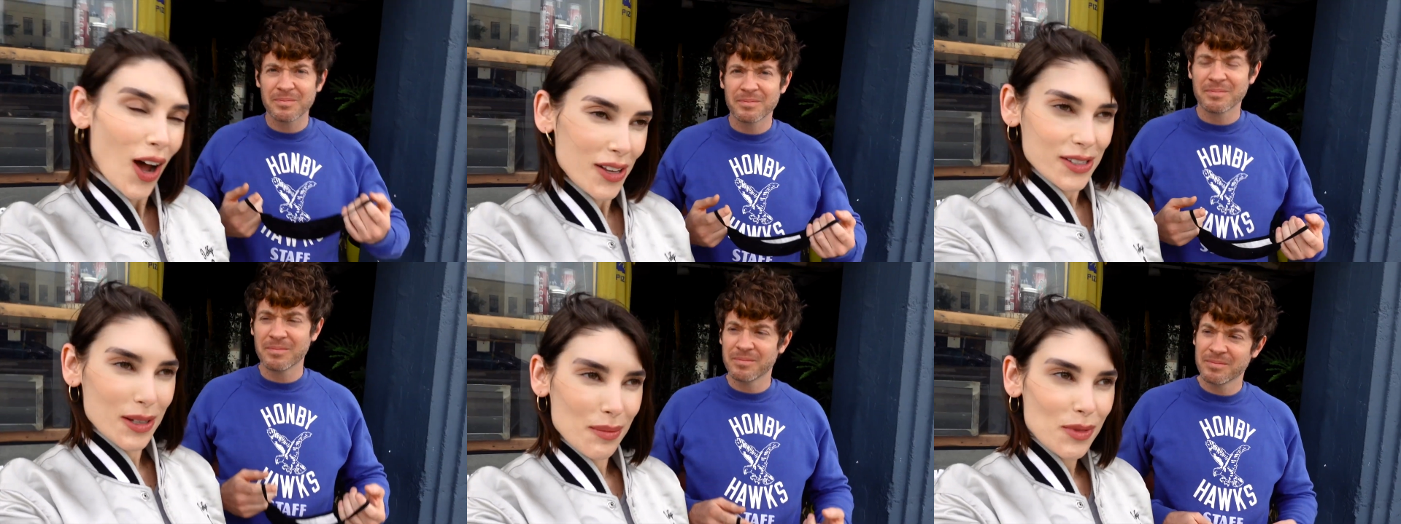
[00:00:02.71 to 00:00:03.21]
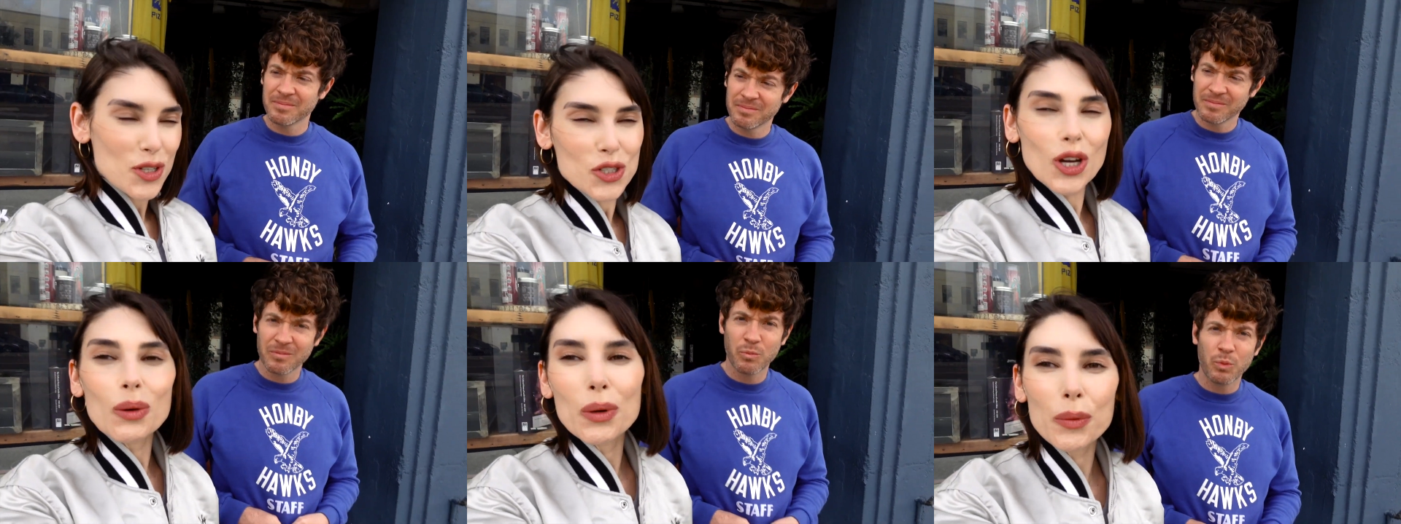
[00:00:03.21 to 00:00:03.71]
Speaker 1: Awesome, the
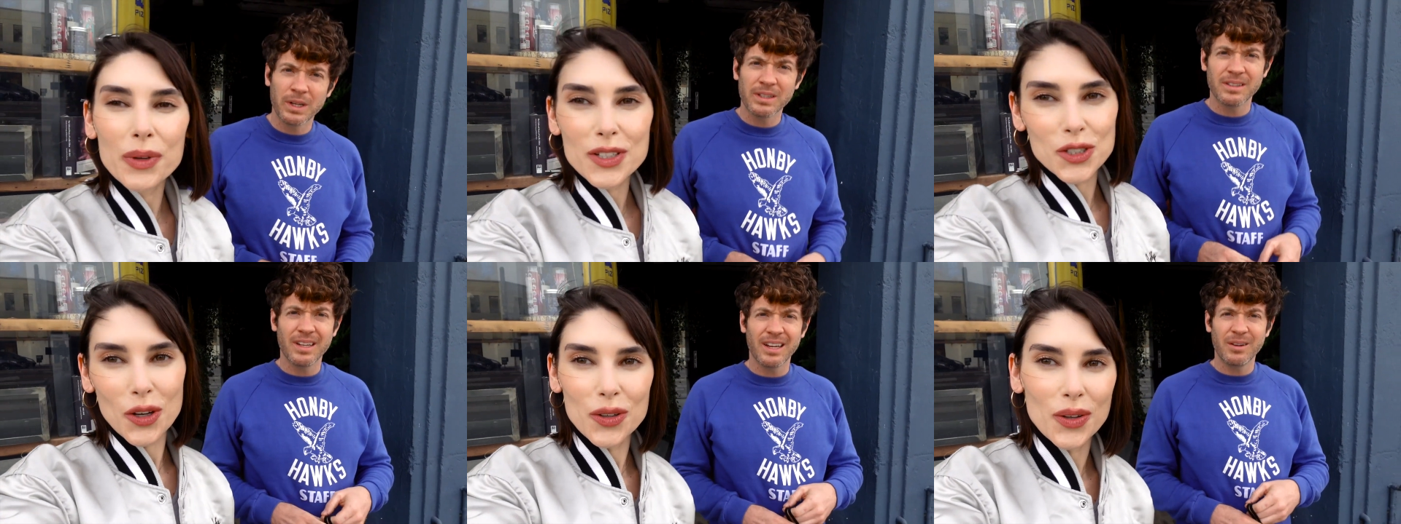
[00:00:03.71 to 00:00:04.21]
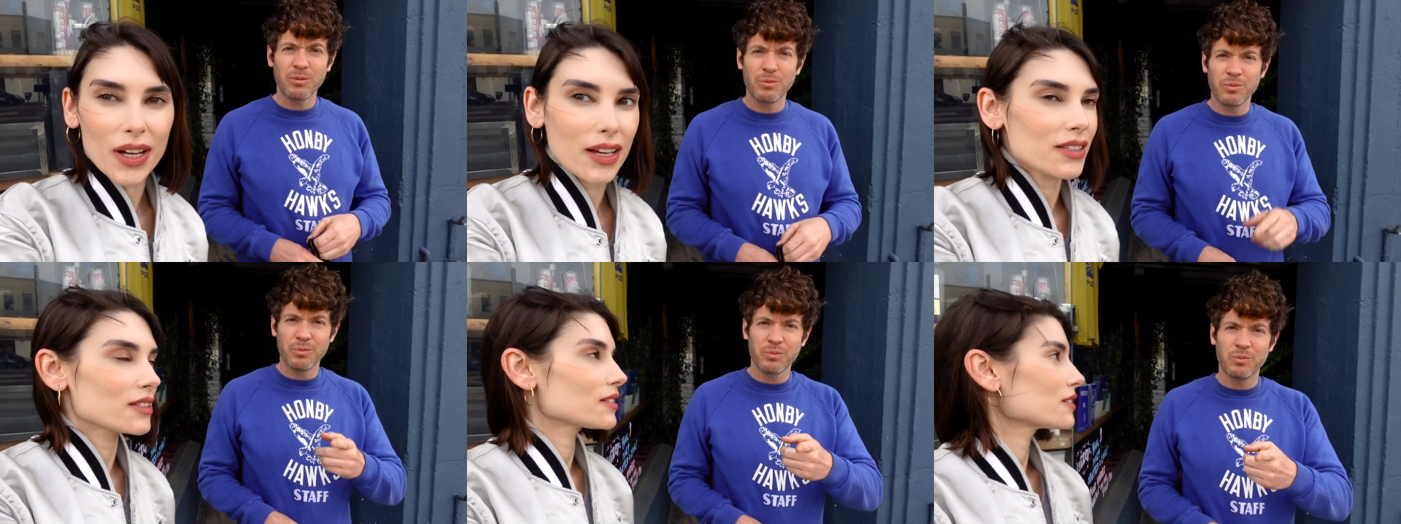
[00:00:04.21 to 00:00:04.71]
show where what, we show uh, you.
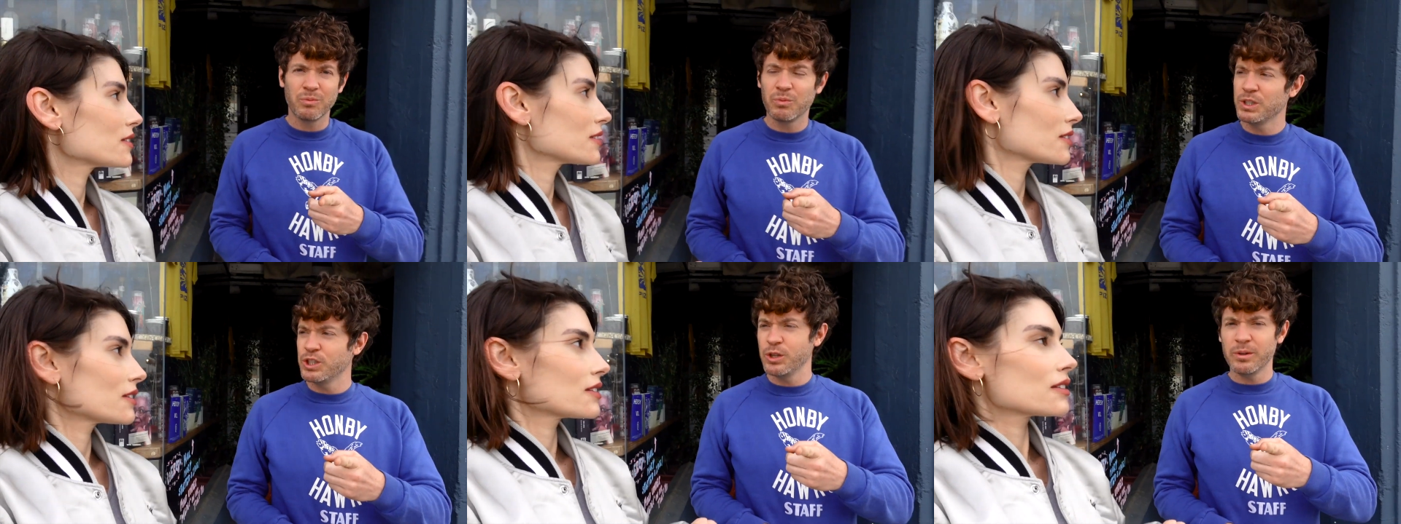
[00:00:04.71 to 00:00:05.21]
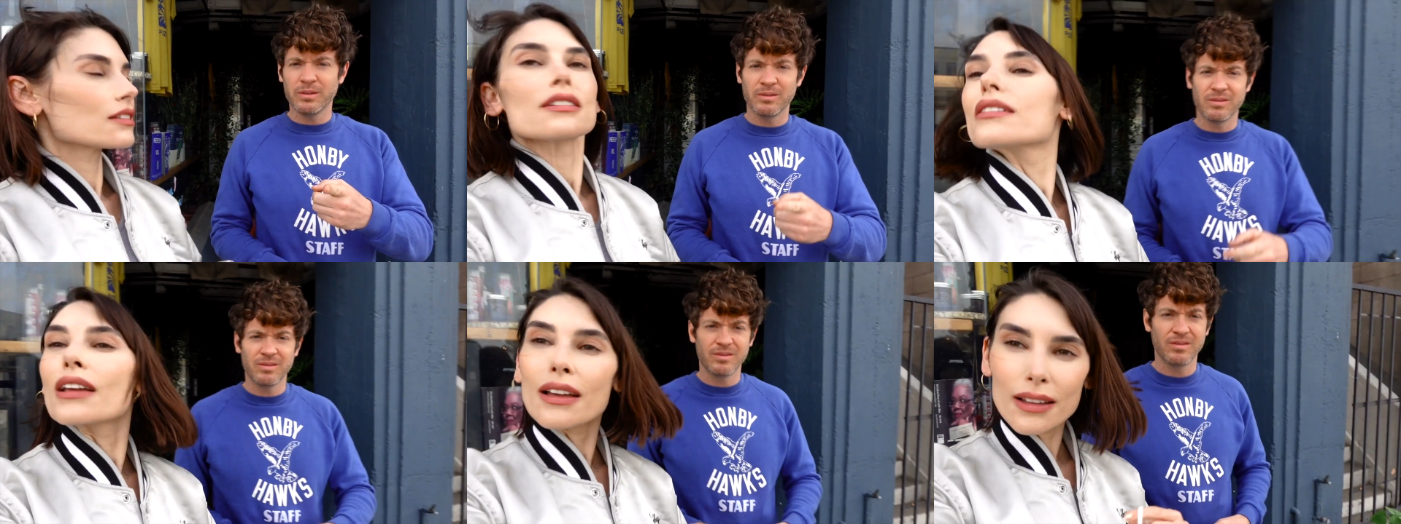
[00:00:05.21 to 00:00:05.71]
What you doing?
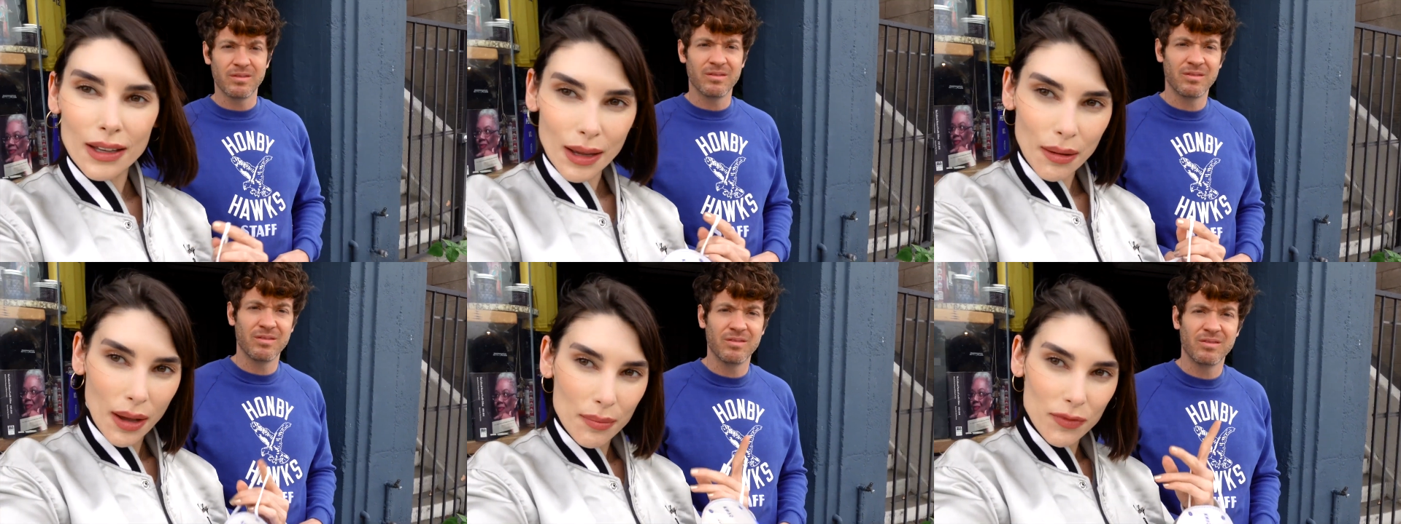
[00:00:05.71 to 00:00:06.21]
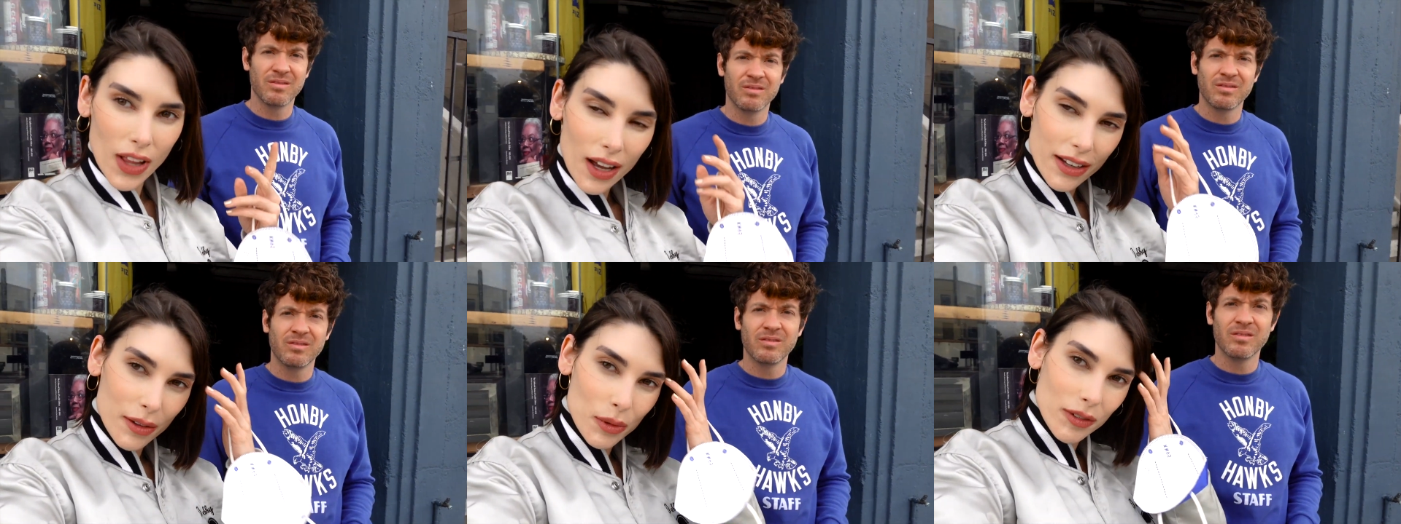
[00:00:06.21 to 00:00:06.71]
I'm
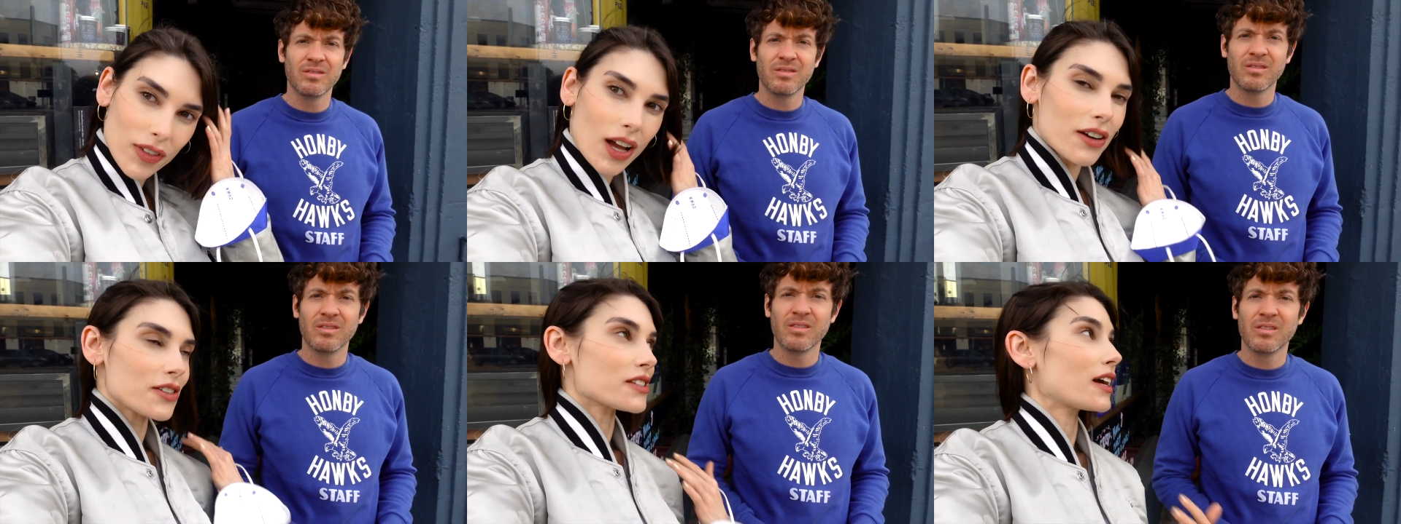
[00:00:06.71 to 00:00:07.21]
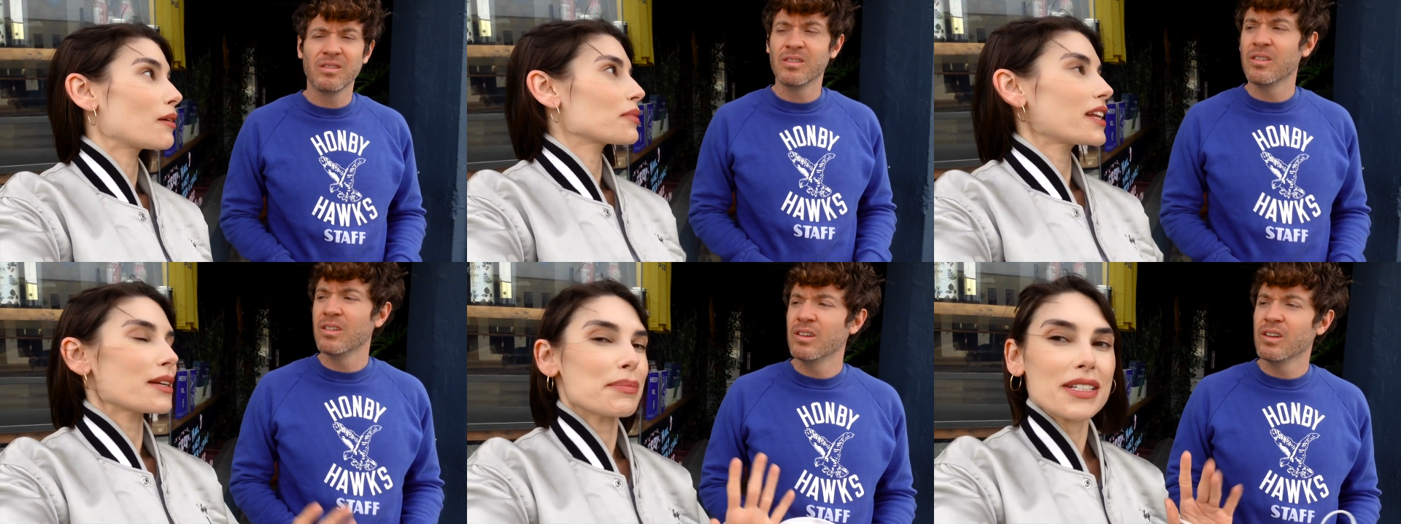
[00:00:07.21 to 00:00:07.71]
vlogging. We're vloggers now. I'm
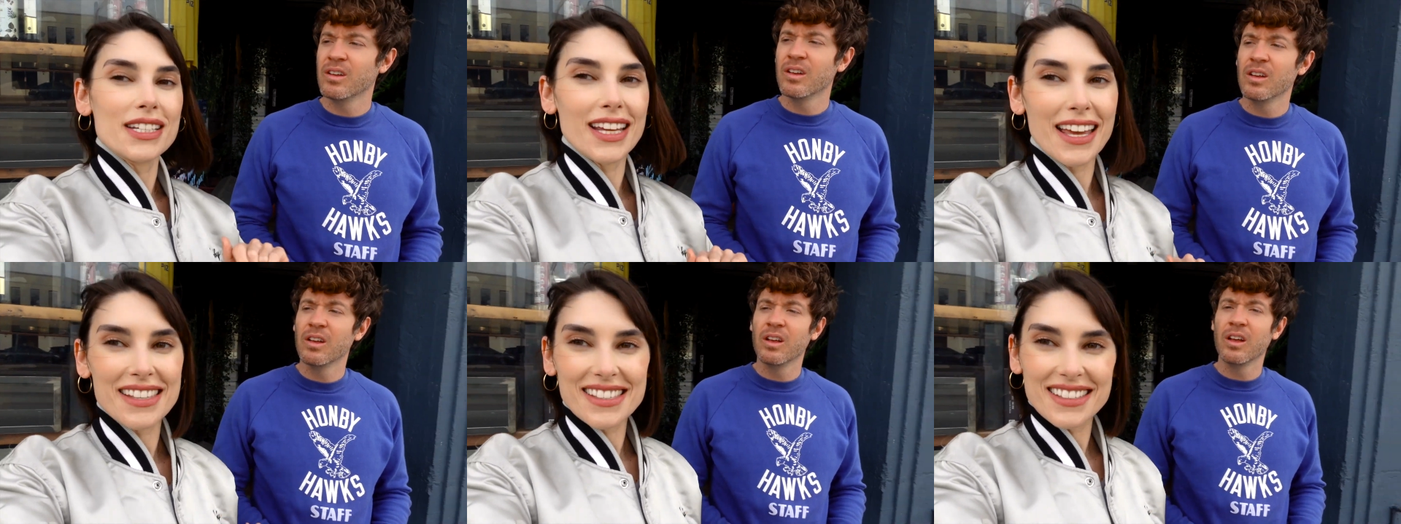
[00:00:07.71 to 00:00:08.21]
getting BTS.